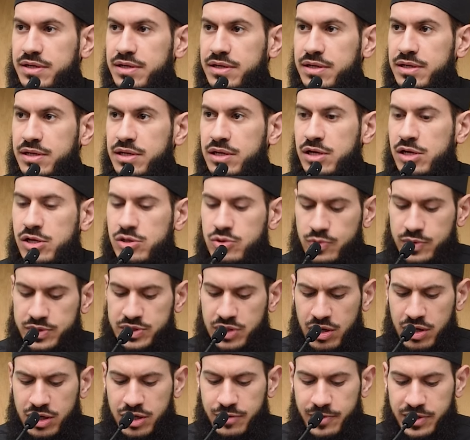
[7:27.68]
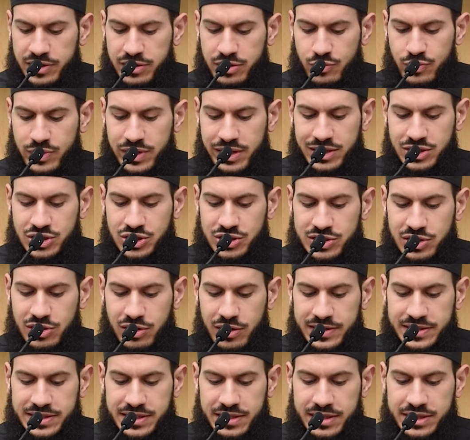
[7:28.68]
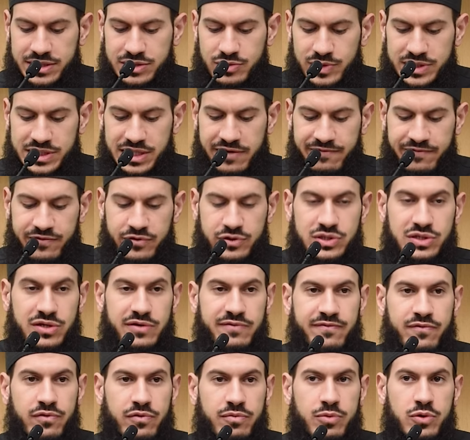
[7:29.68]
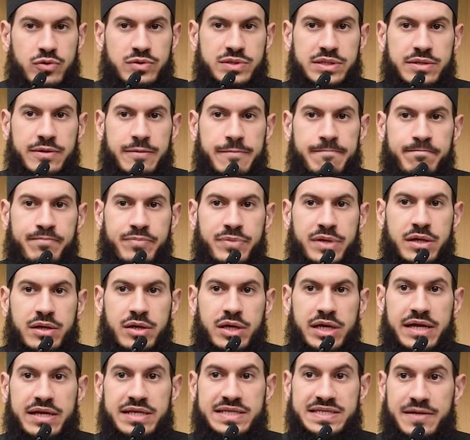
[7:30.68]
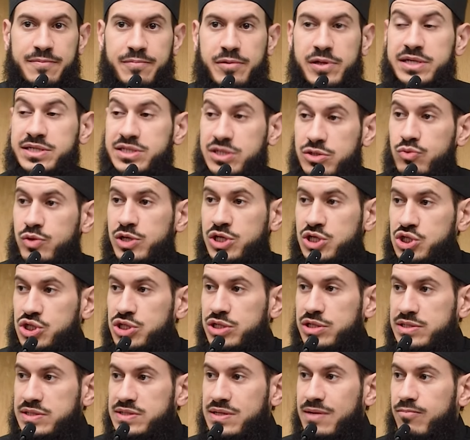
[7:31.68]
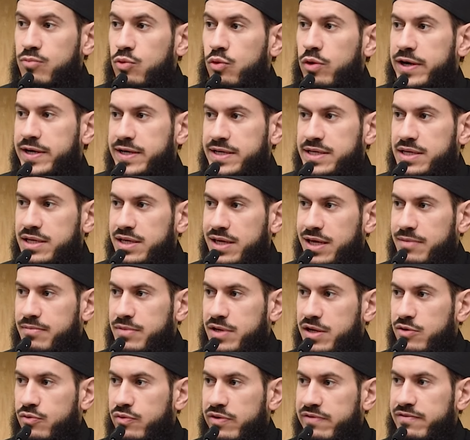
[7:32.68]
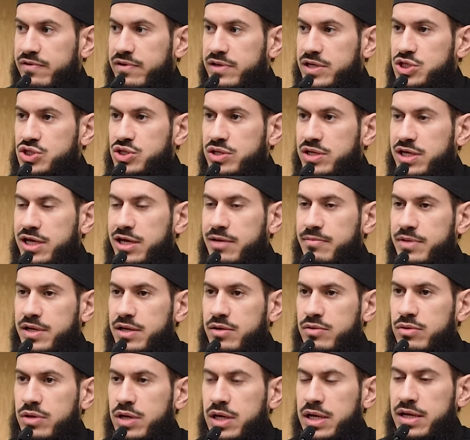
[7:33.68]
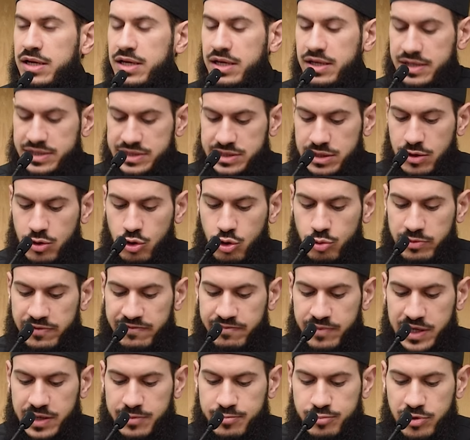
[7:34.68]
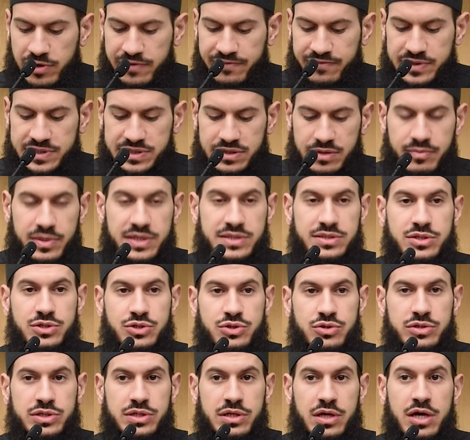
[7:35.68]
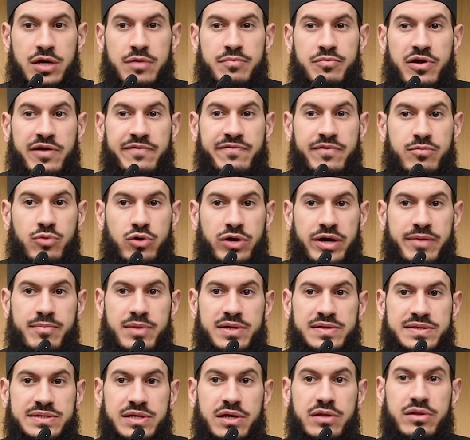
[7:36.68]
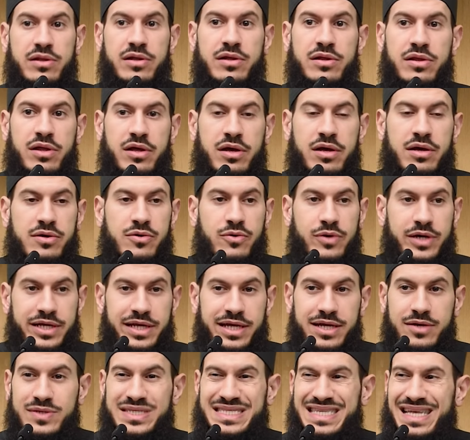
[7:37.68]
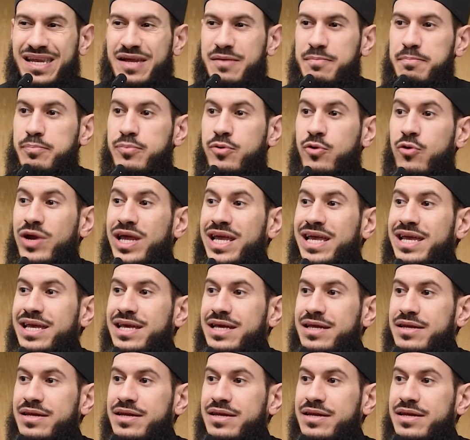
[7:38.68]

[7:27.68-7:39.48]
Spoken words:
When we talk about the religious context, we say first and foremost, it is a place in which some wahi came down, revelation came down. It is the home of many prophets and messengers. Prophet Muhammad sallallahu alayhi wasallam prayed